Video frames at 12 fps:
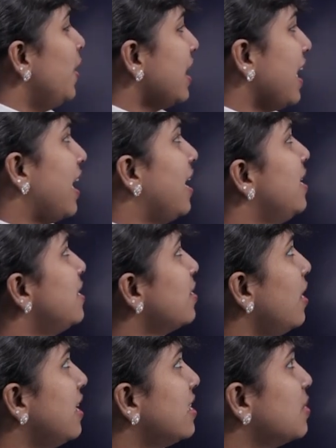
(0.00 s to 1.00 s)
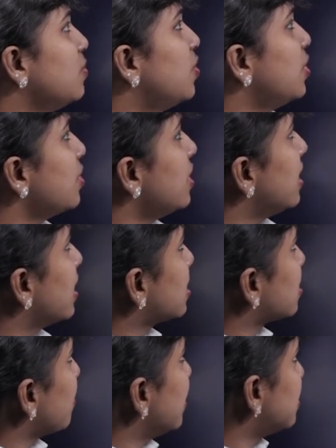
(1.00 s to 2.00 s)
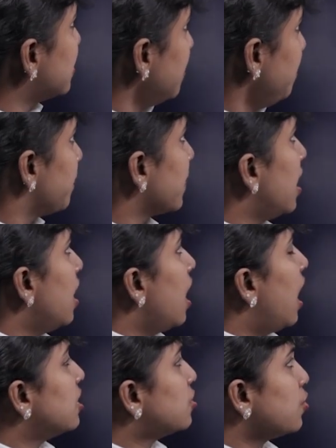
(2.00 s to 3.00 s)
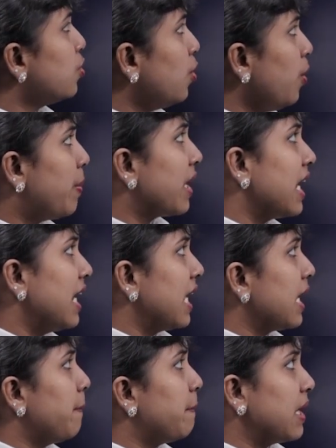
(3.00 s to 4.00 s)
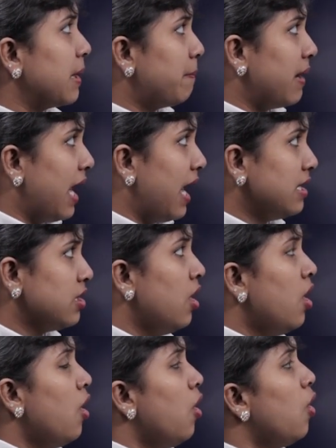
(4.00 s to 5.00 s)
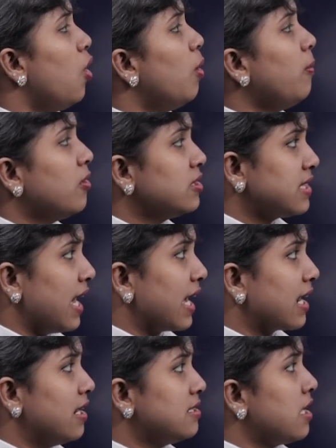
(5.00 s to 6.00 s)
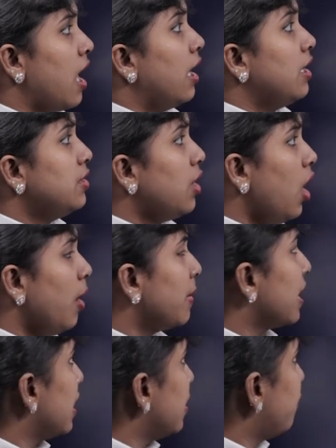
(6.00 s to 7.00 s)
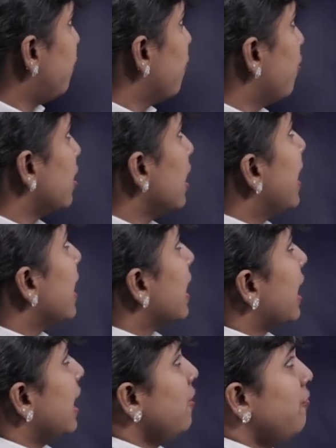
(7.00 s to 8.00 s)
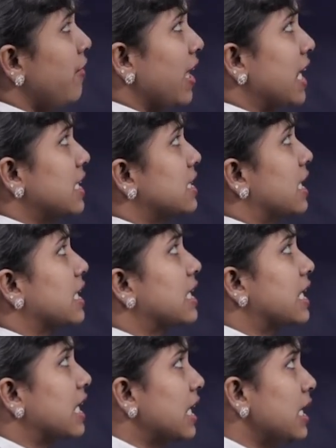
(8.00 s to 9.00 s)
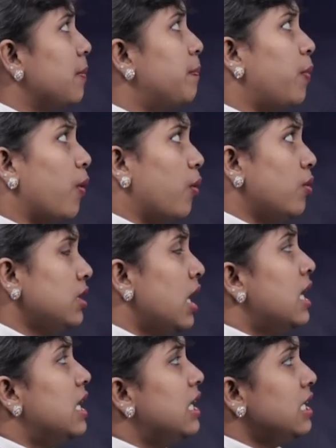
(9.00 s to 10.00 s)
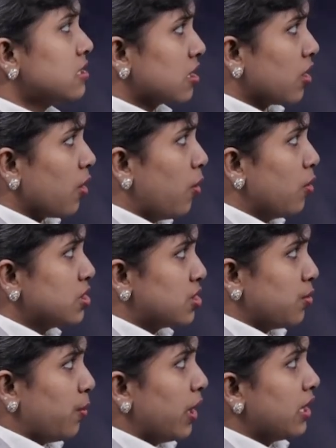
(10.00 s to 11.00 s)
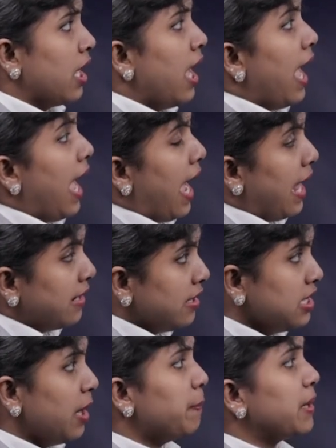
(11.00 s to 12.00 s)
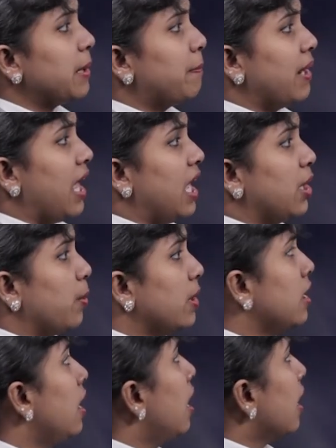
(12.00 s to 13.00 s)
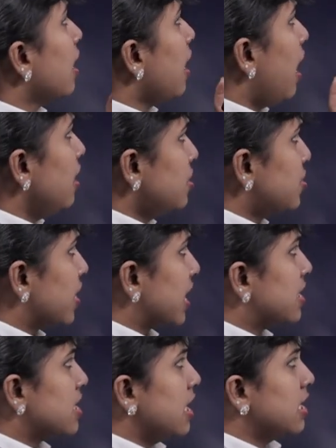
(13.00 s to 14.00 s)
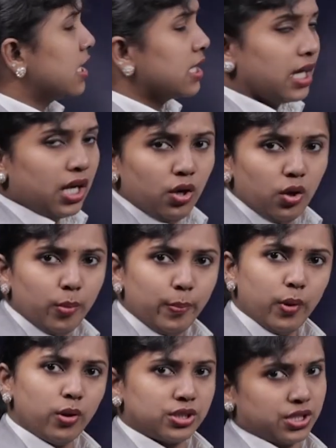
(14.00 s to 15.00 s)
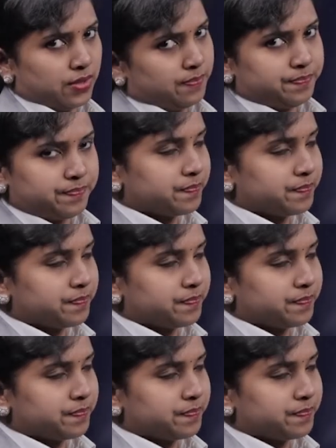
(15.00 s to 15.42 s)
Okay, so let us move on to the next question. A true breeding pea plant, homozygous dominant 4 inflated green pod, is crossed with another pea plant with constricted yellow pods.